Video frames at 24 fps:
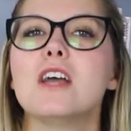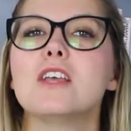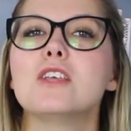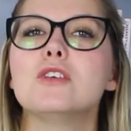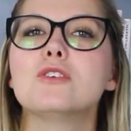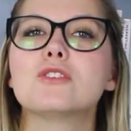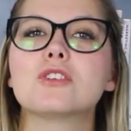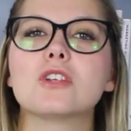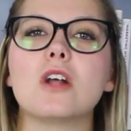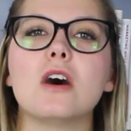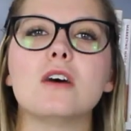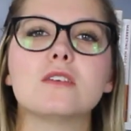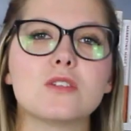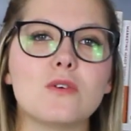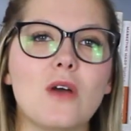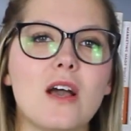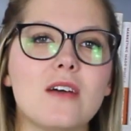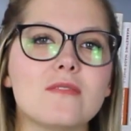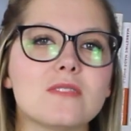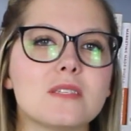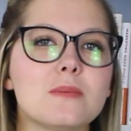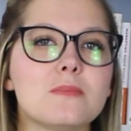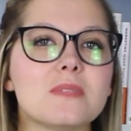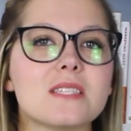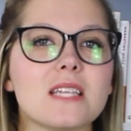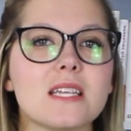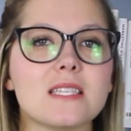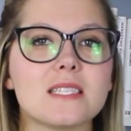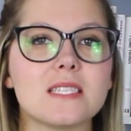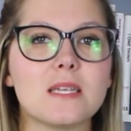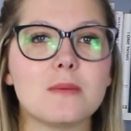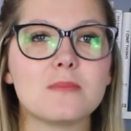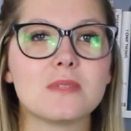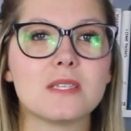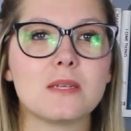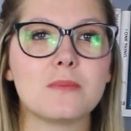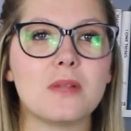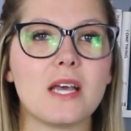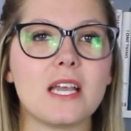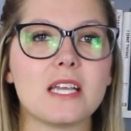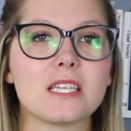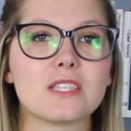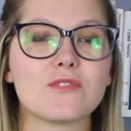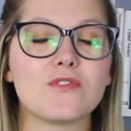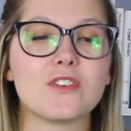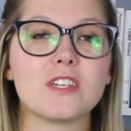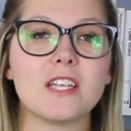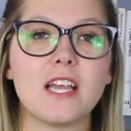You should also have some systems in
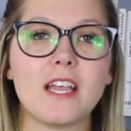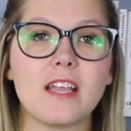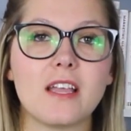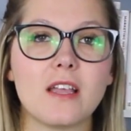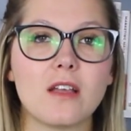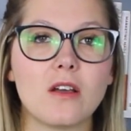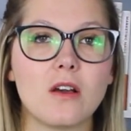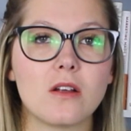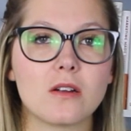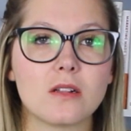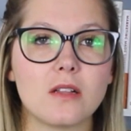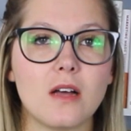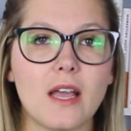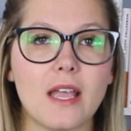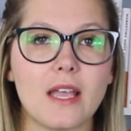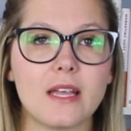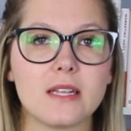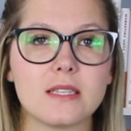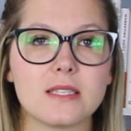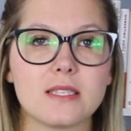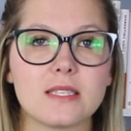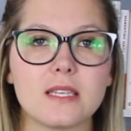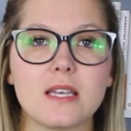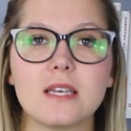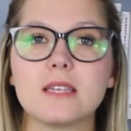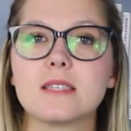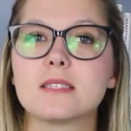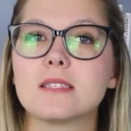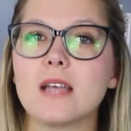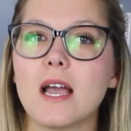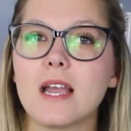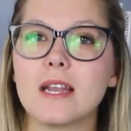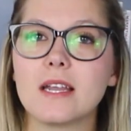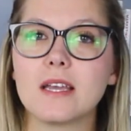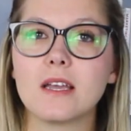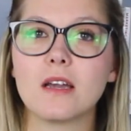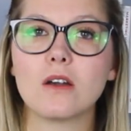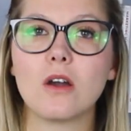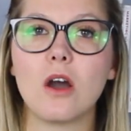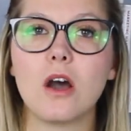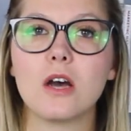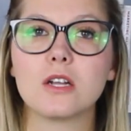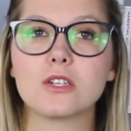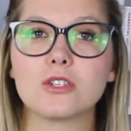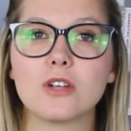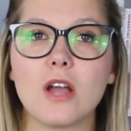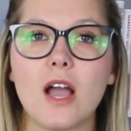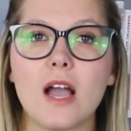place for taking on clients, signing a
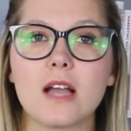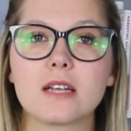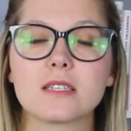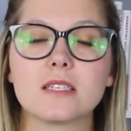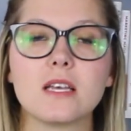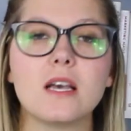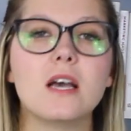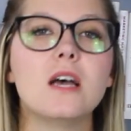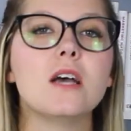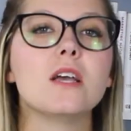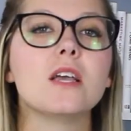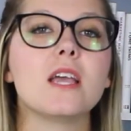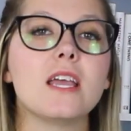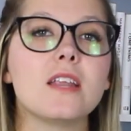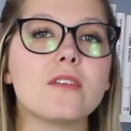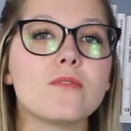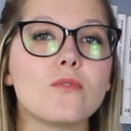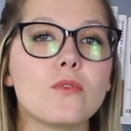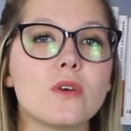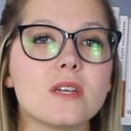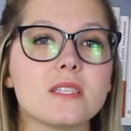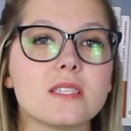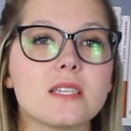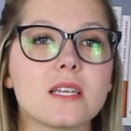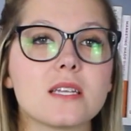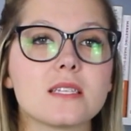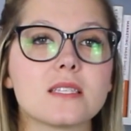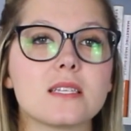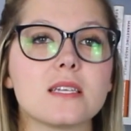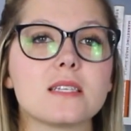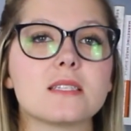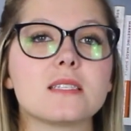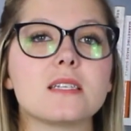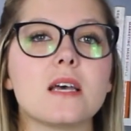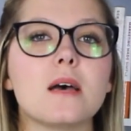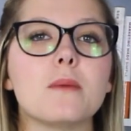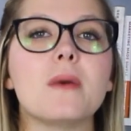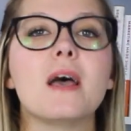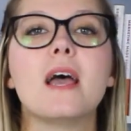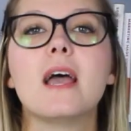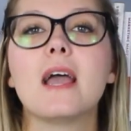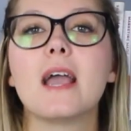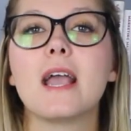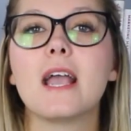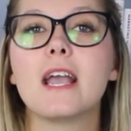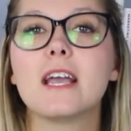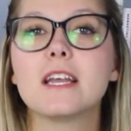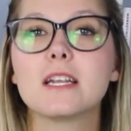contract, invoicing system,
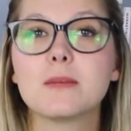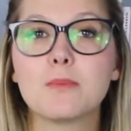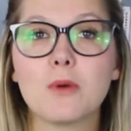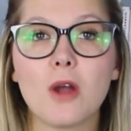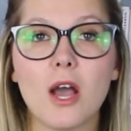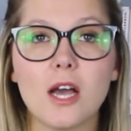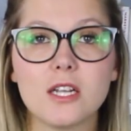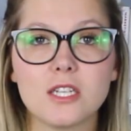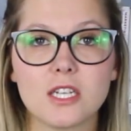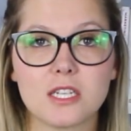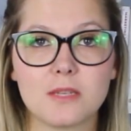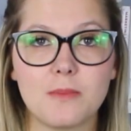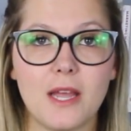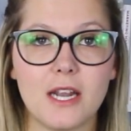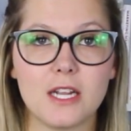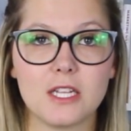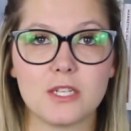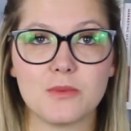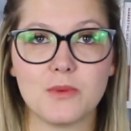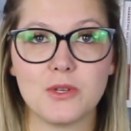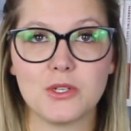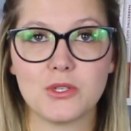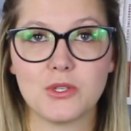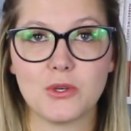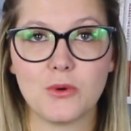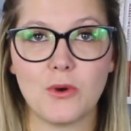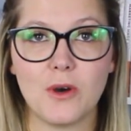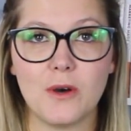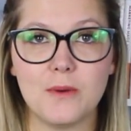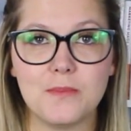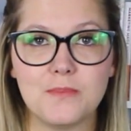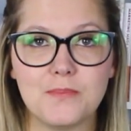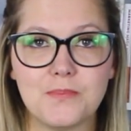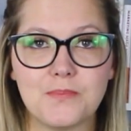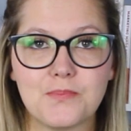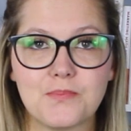and a project management tool.